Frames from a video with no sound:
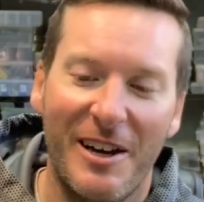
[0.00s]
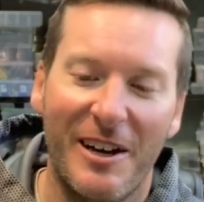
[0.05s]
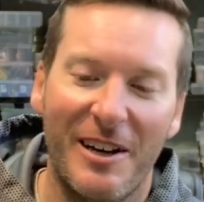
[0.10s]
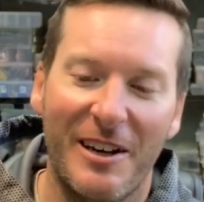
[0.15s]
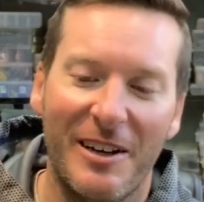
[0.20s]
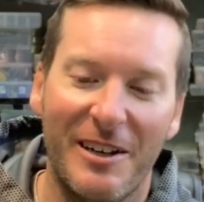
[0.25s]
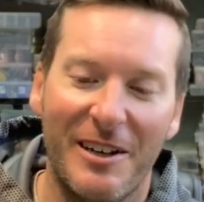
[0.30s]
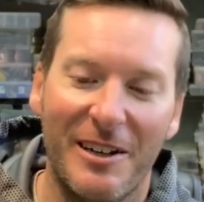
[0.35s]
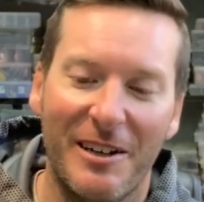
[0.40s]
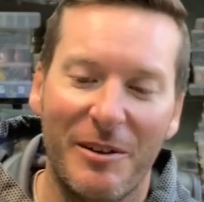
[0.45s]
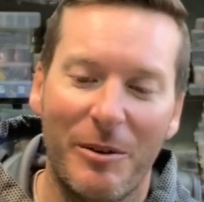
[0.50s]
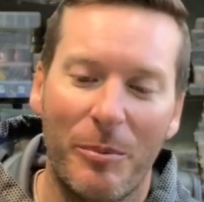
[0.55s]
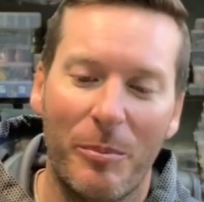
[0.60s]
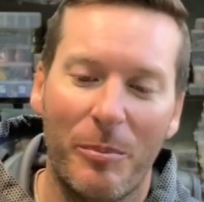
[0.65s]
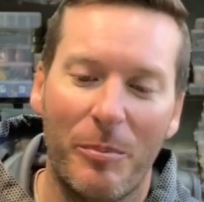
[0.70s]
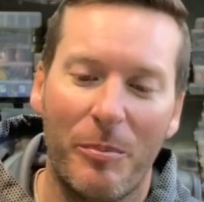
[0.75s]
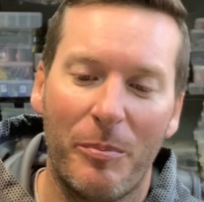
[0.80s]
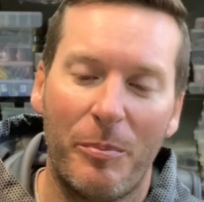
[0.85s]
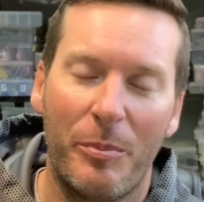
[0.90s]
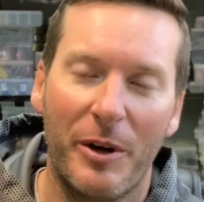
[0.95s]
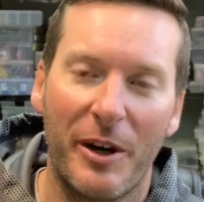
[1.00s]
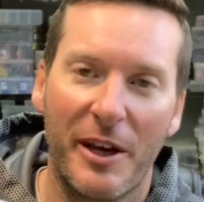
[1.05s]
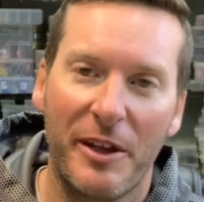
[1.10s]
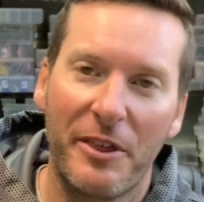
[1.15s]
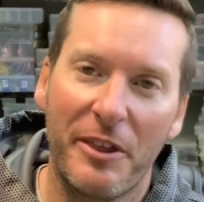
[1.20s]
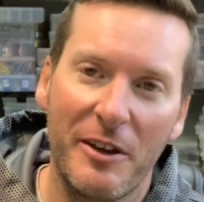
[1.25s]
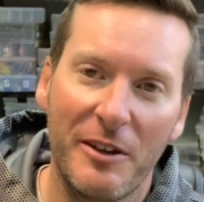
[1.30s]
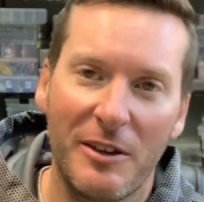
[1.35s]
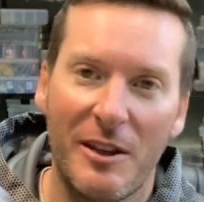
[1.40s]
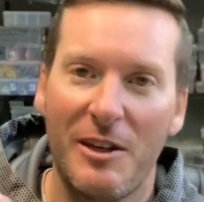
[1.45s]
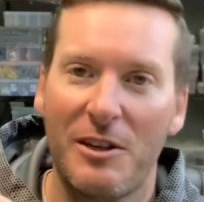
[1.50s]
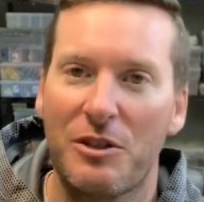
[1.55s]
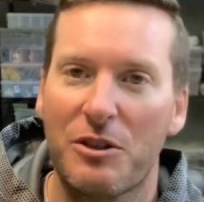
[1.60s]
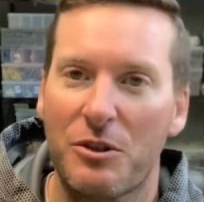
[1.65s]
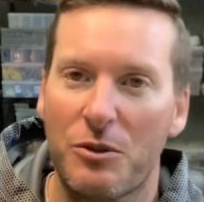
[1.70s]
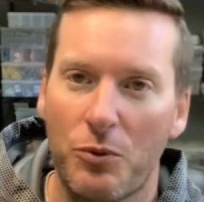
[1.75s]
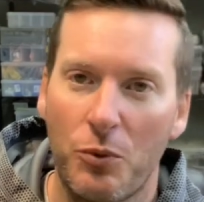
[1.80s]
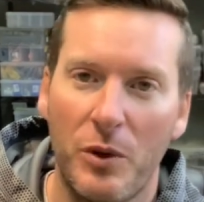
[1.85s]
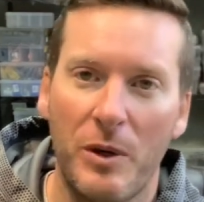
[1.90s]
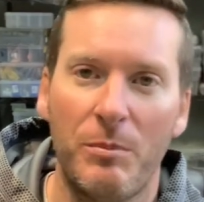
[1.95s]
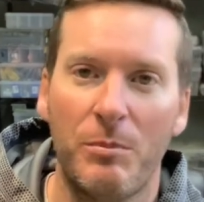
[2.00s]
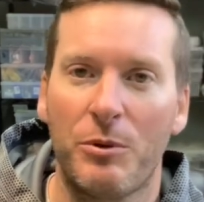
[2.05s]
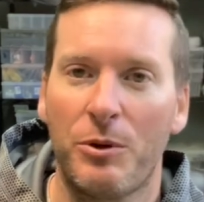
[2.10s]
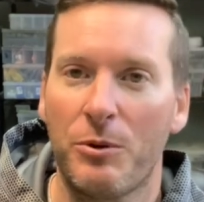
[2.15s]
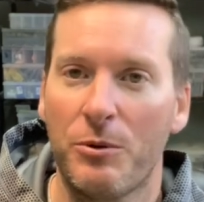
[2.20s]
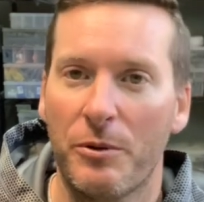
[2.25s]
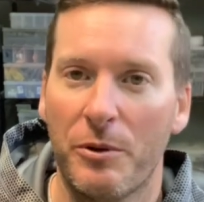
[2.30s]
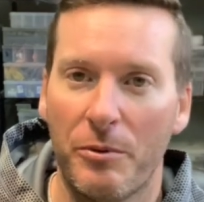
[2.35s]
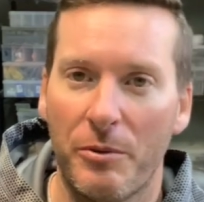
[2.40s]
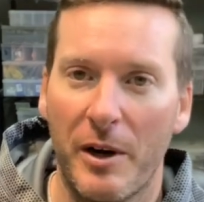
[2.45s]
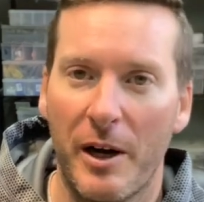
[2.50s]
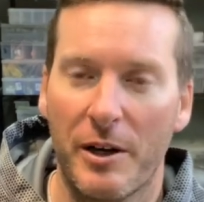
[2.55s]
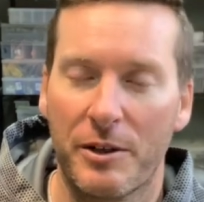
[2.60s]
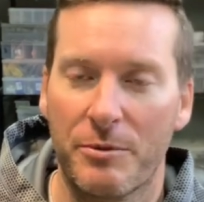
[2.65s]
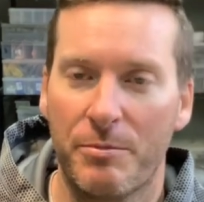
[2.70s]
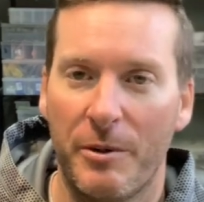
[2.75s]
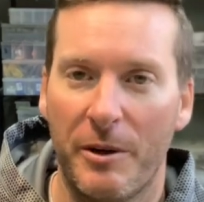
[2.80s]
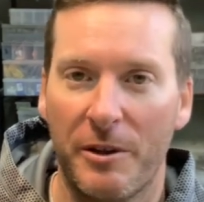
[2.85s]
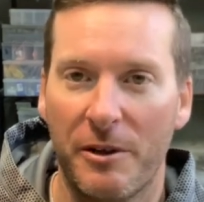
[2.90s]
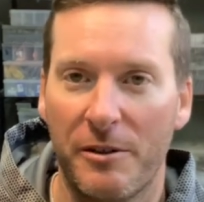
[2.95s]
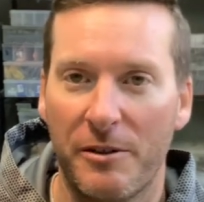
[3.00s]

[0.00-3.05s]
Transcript: But I think they swim through the rocks better.